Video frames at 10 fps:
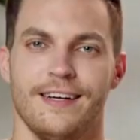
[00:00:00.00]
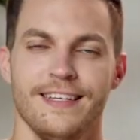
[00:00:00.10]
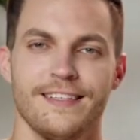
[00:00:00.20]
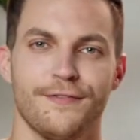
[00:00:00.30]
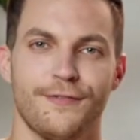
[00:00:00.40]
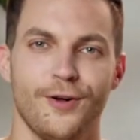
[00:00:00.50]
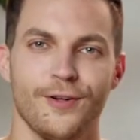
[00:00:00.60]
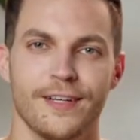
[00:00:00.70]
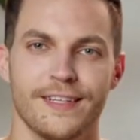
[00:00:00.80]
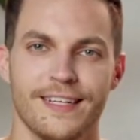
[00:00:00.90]
As
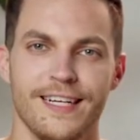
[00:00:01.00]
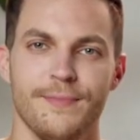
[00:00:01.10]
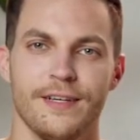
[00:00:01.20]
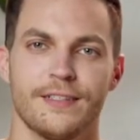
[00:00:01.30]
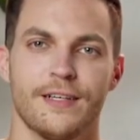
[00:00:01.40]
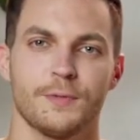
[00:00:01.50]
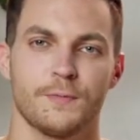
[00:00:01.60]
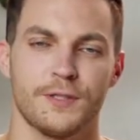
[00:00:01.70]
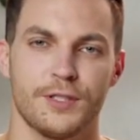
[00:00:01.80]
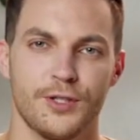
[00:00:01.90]
default, Intellimix comes
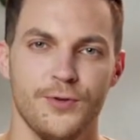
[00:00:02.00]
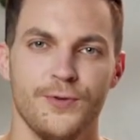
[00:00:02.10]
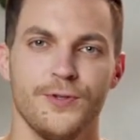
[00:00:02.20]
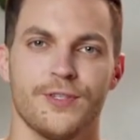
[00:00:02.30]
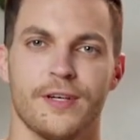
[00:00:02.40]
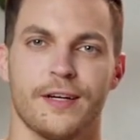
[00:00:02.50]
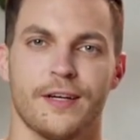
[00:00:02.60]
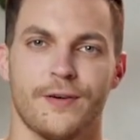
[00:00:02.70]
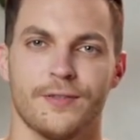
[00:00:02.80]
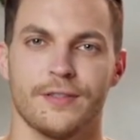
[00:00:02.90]
with two user
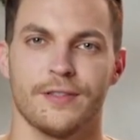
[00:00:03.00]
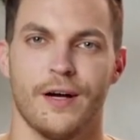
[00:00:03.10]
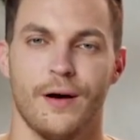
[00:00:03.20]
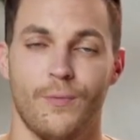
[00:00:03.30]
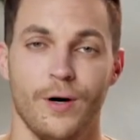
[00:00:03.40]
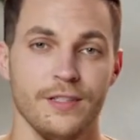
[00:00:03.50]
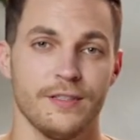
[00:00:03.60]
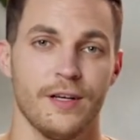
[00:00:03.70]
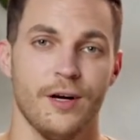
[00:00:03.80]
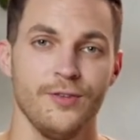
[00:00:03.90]
accounts. One is
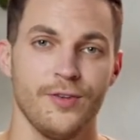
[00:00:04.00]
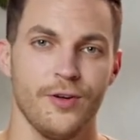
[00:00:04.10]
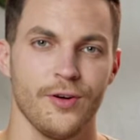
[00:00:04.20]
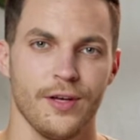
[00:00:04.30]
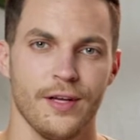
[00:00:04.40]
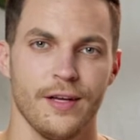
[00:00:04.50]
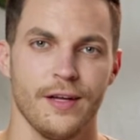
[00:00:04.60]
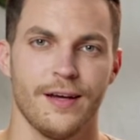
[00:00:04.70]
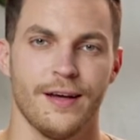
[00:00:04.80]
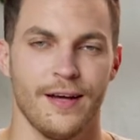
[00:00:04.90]
the auto login
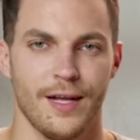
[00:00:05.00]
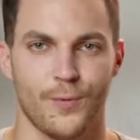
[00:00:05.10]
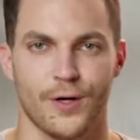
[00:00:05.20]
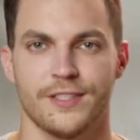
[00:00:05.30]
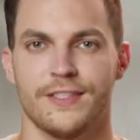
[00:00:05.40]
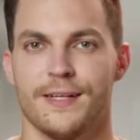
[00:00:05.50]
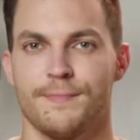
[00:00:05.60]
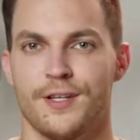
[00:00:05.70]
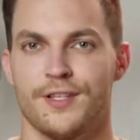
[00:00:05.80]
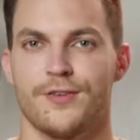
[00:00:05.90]
and one is the
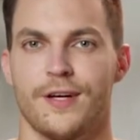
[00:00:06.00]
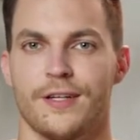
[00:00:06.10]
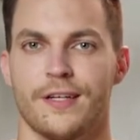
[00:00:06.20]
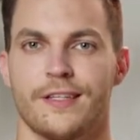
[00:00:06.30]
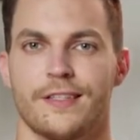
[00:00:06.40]
administrator.